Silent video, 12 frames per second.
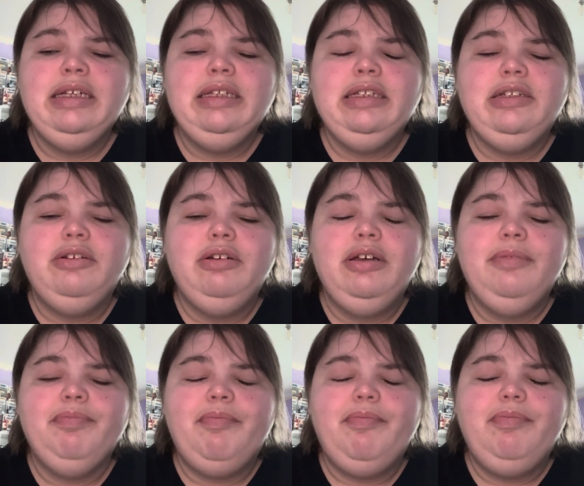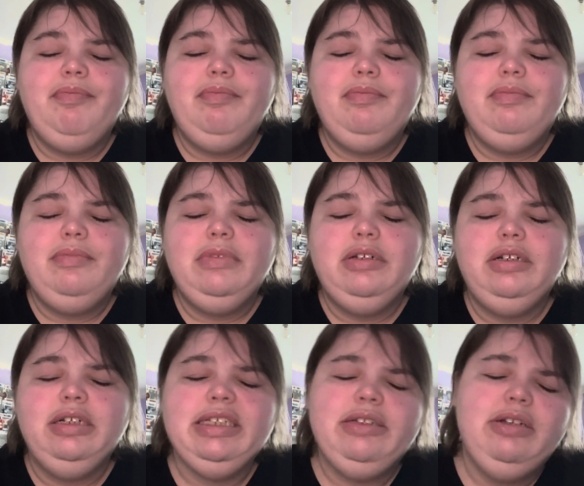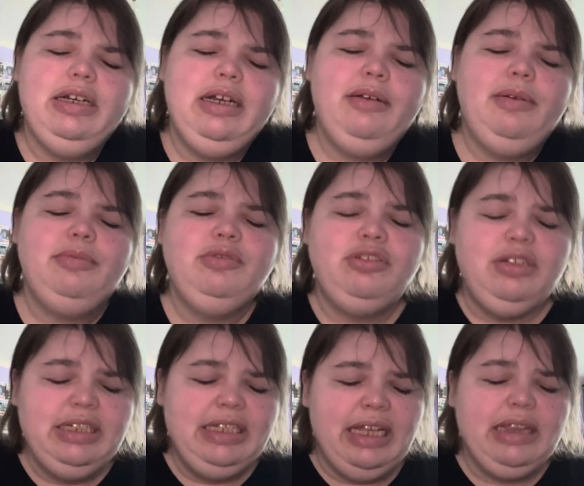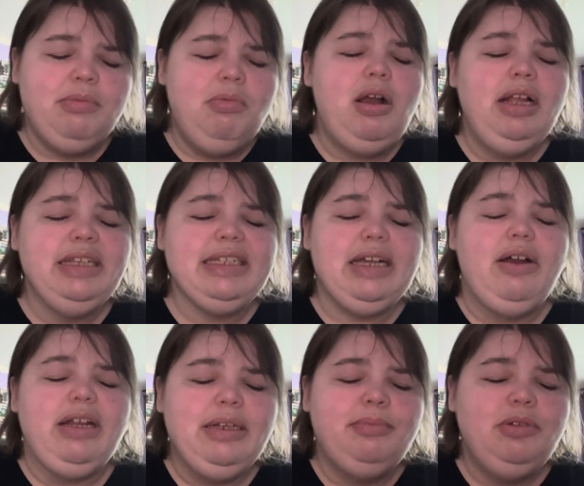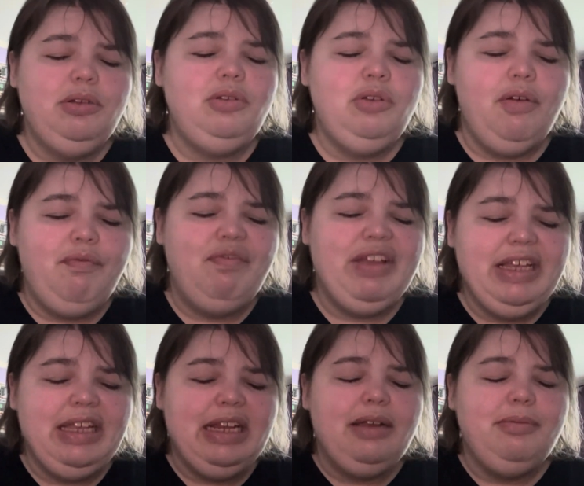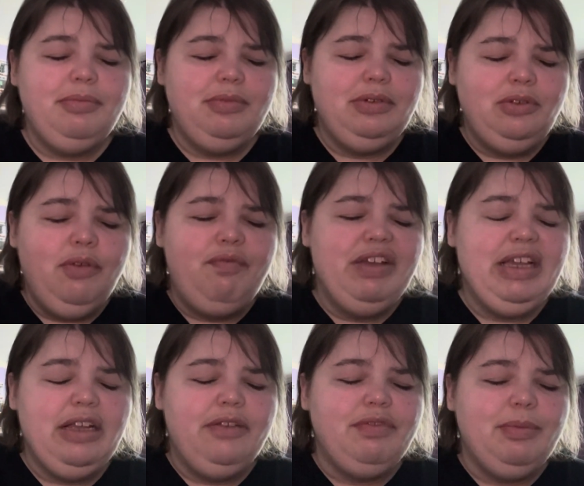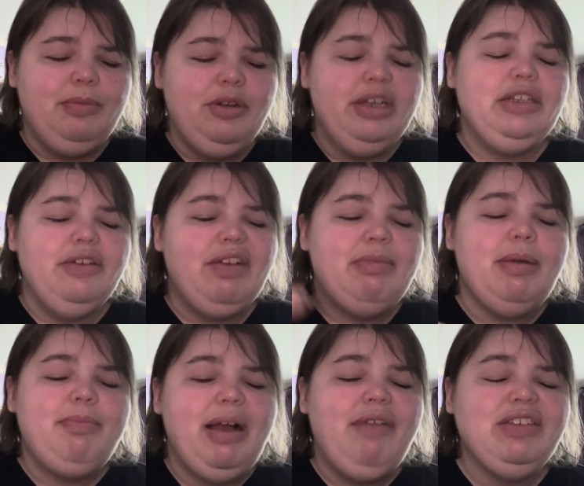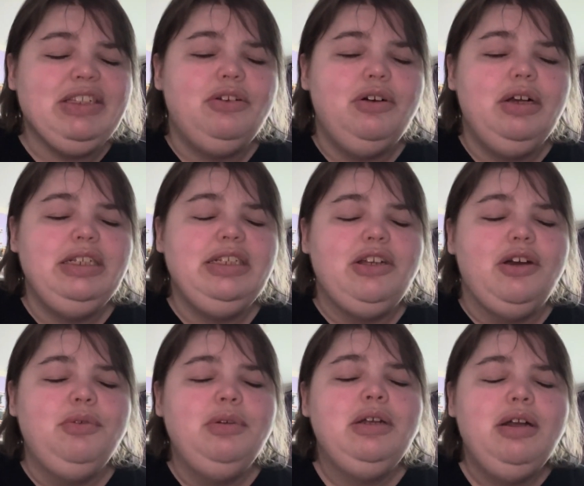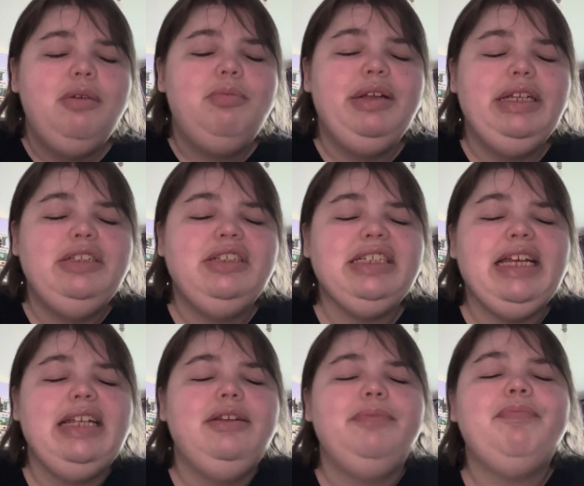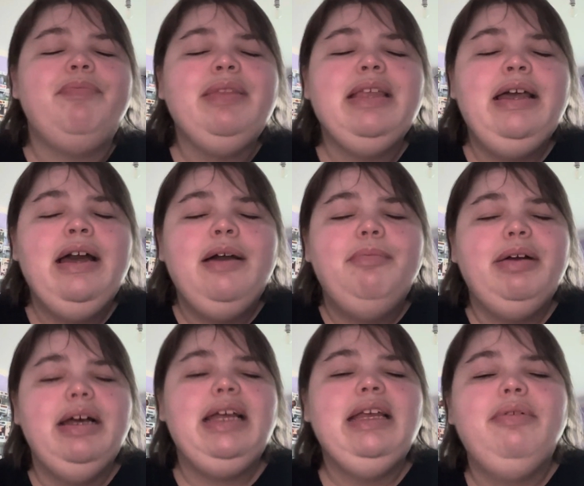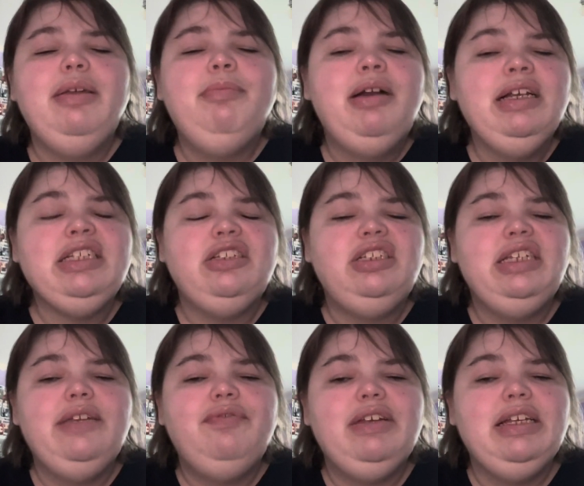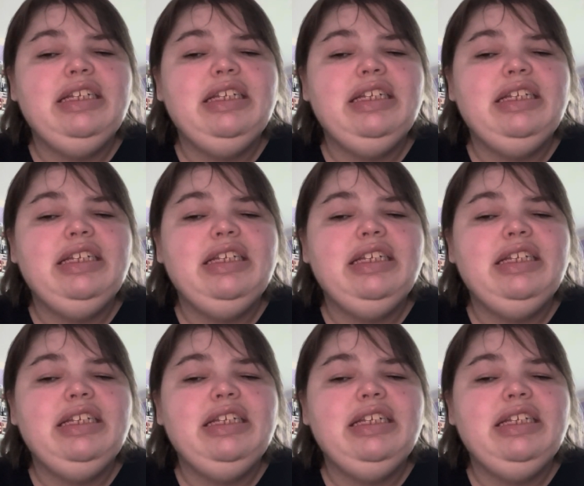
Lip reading: you know, I'm trying to get the words out and I'm not thinking of them quick enough, and my mouth's not, you know, went in to say them. But anyway, Master Chief